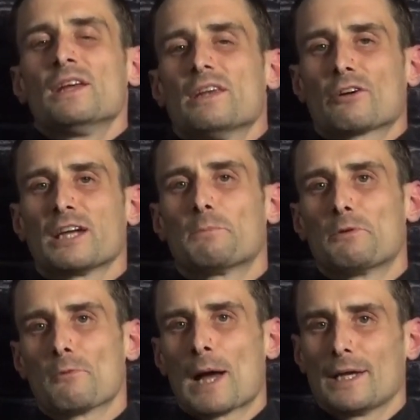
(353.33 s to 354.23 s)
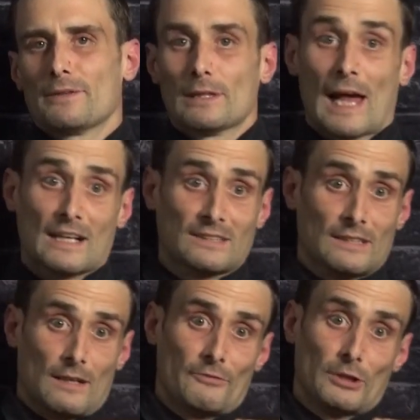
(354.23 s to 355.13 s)
Now, keep in mind, the
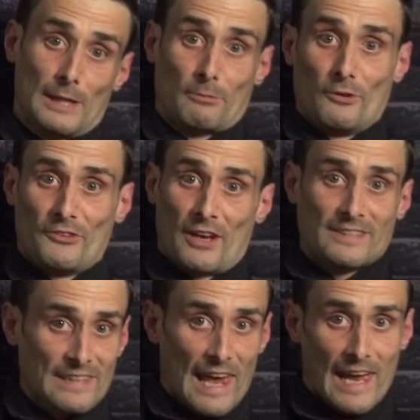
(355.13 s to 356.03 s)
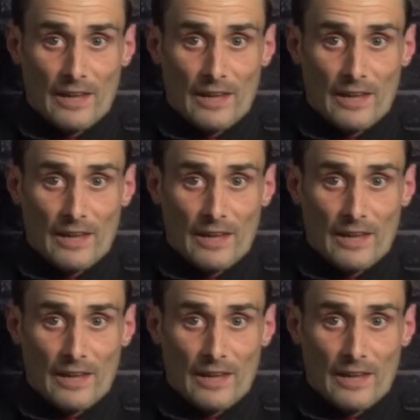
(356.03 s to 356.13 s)
last of the liberals, I say,